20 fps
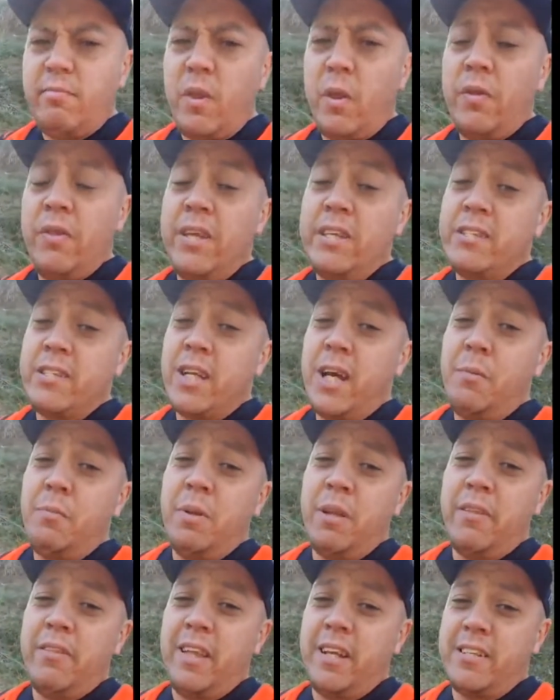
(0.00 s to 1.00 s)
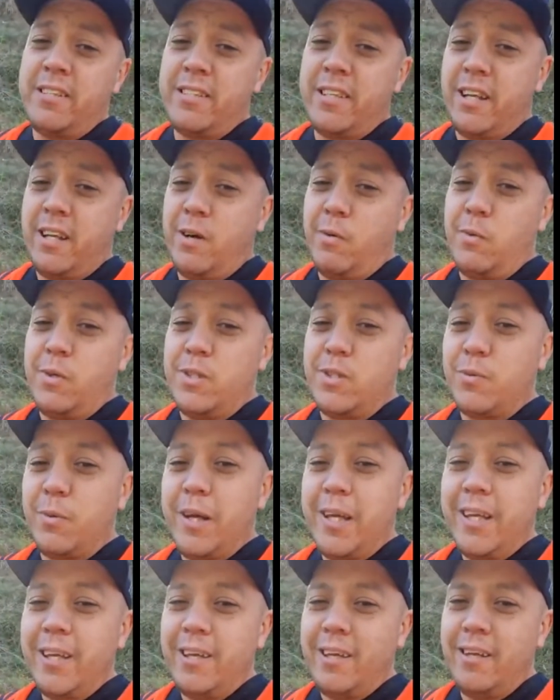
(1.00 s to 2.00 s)
There's a couple of things that I would
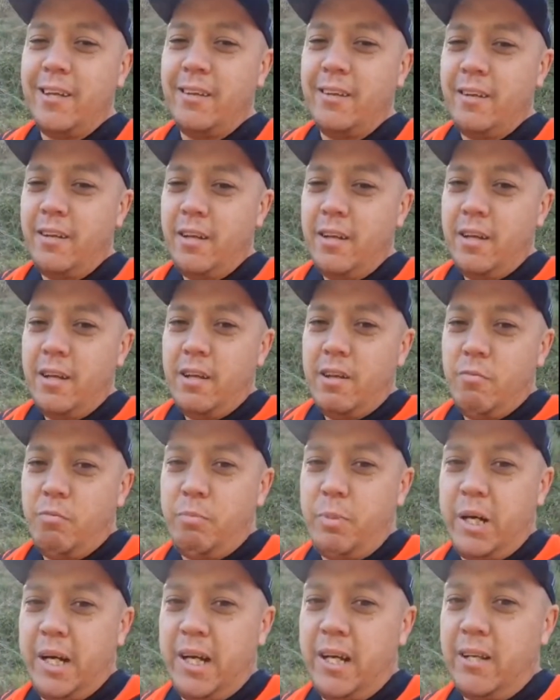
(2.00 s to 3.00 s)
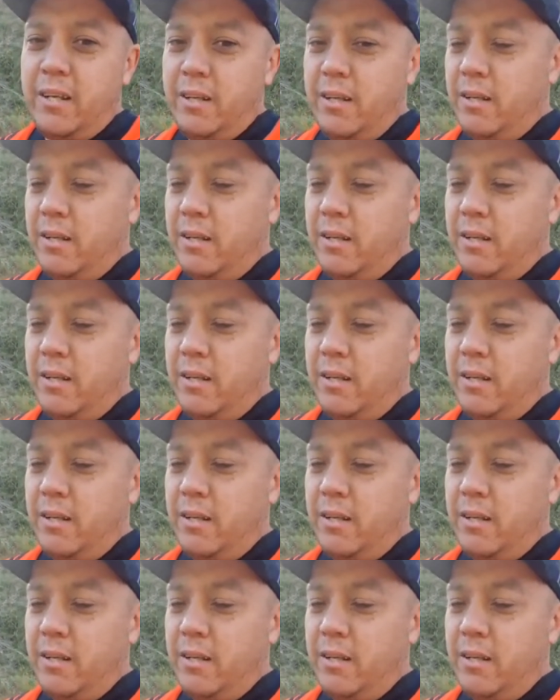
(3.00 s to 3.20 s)
tweak, but